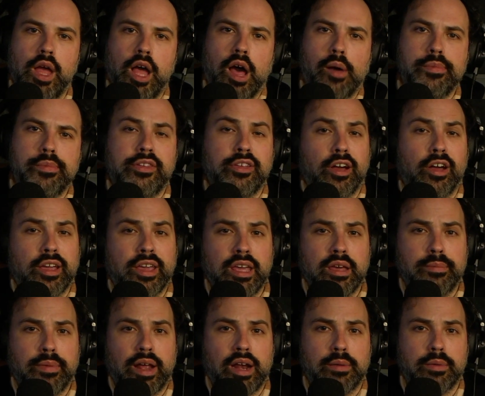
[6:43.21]
I'll be
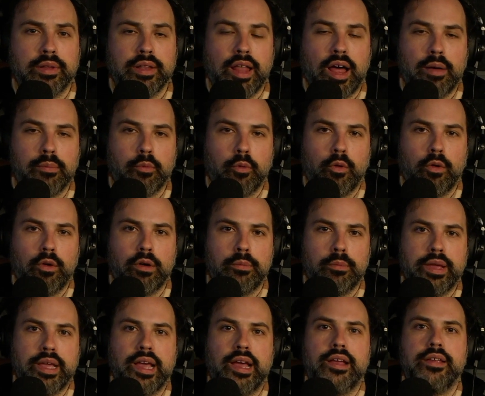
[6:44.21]
talking about him a lot more
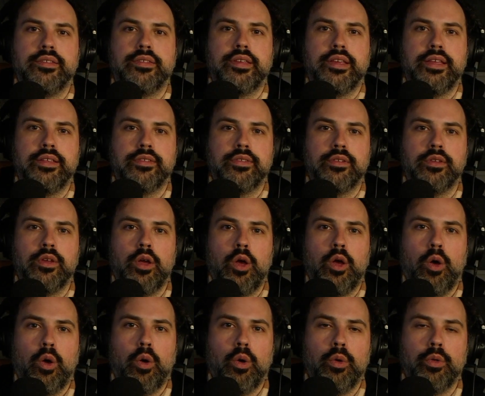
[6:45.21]
because his
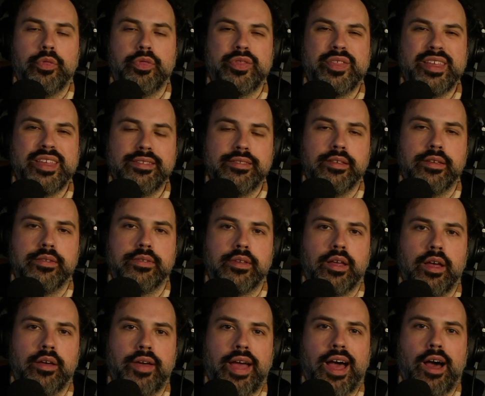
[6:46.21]
whole thesis
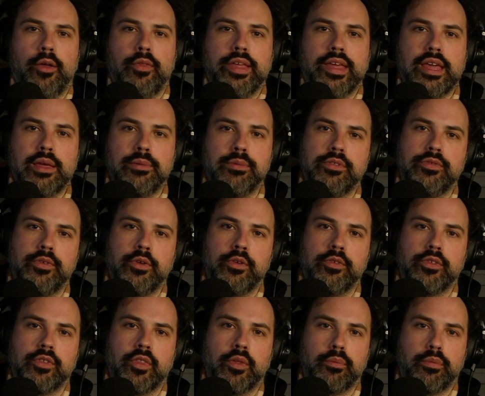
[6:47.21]
of how the
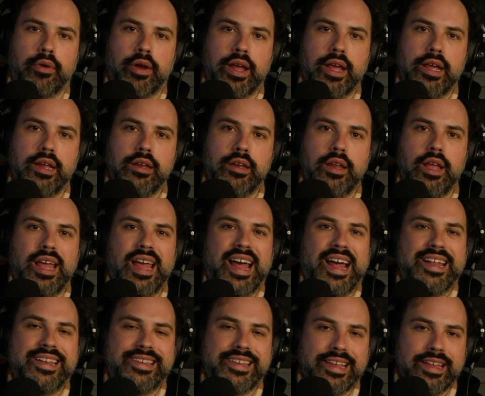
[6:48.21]
hemispheres of the brain
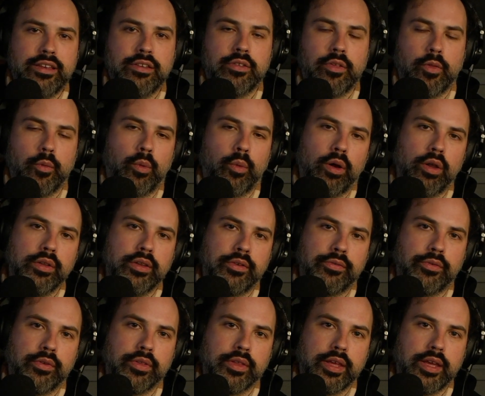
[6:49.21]
attend to the world
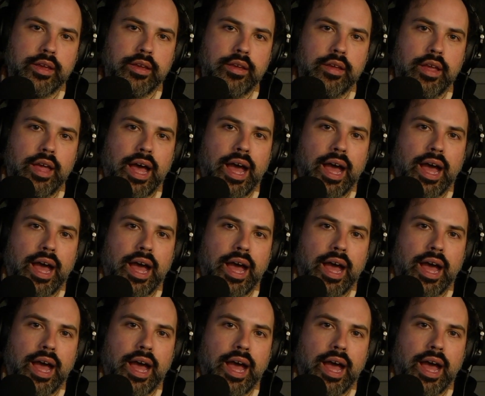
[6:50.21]
differently,